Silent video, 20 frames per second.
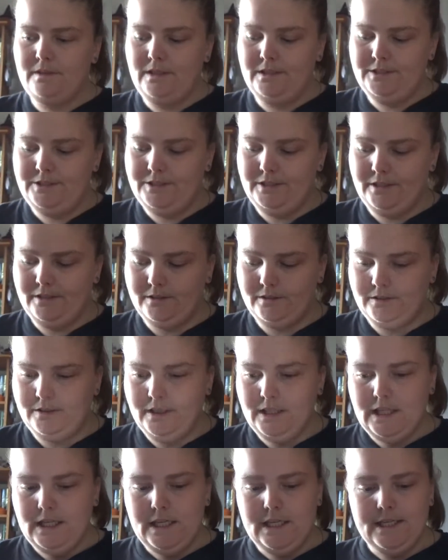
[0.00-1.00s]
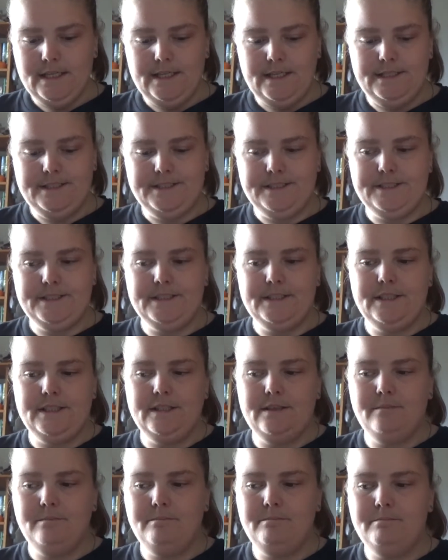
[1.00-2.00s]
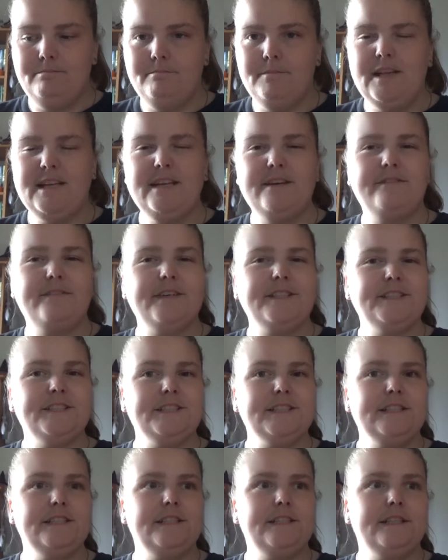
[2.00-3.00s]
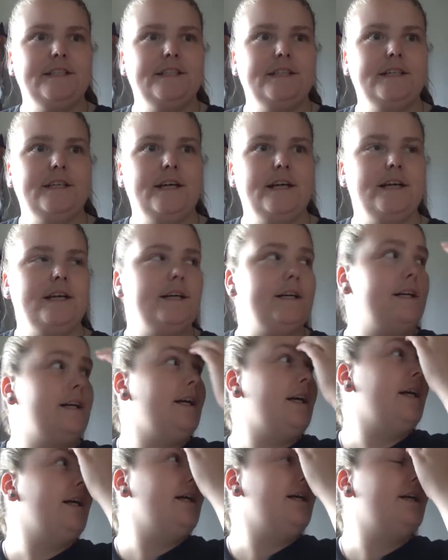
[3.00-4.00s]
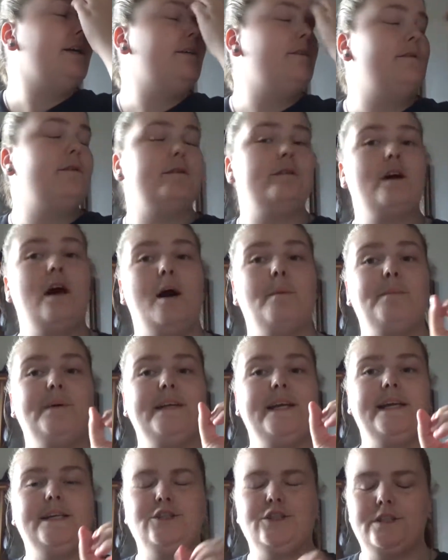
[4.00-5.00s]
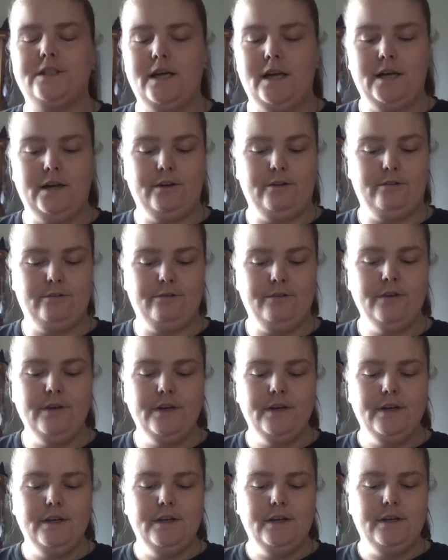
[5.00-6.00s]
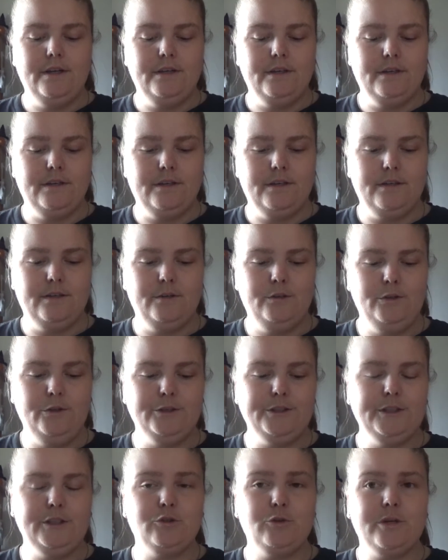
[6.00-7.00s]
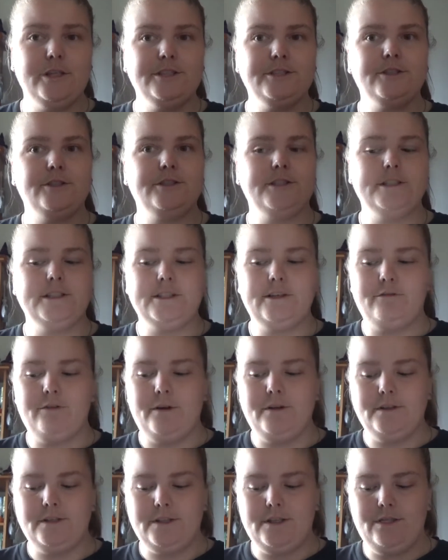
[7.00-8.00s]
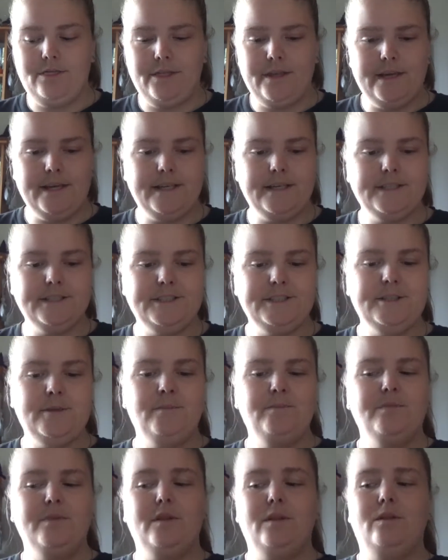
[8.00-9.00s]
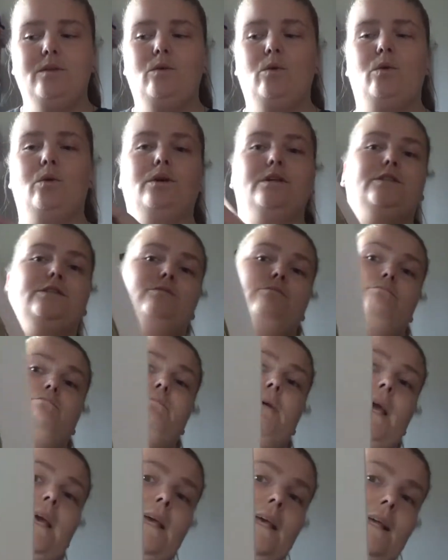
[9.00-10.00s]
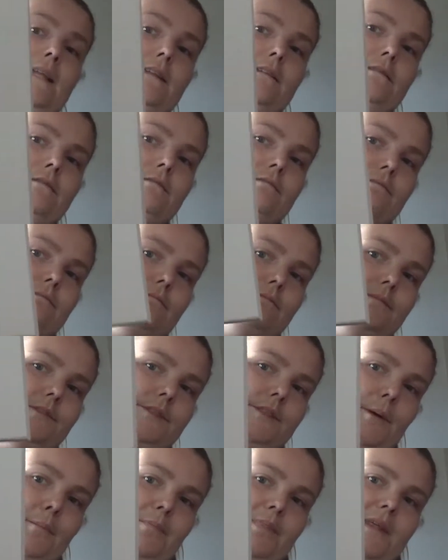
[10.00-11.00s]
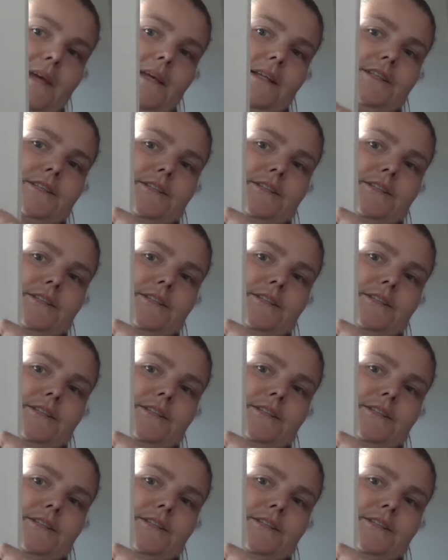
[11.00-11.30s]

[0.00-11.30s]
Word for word: So it's many of its uh, combination of using crystals and different things or making something.